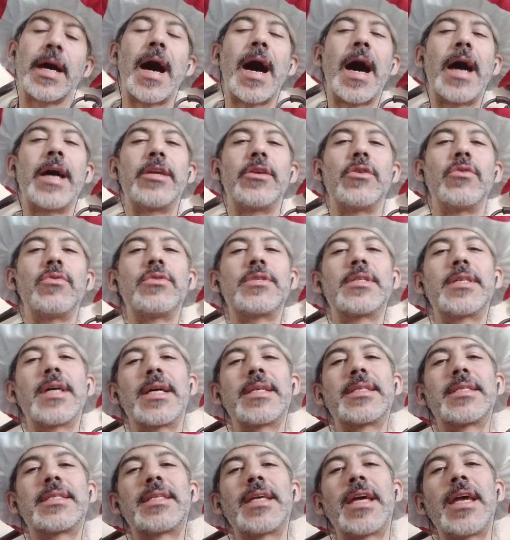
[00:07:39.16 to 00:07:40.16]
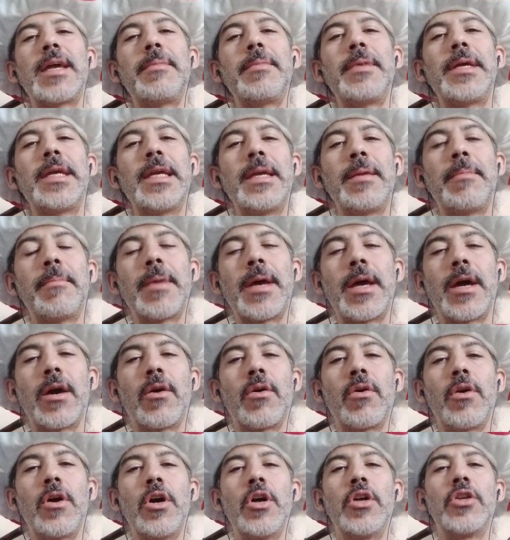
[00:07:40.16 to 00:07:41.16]
I used that same
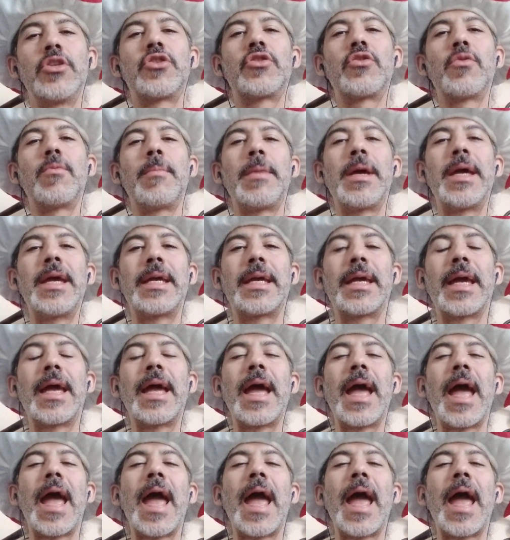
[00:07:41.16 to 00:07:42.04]
email to make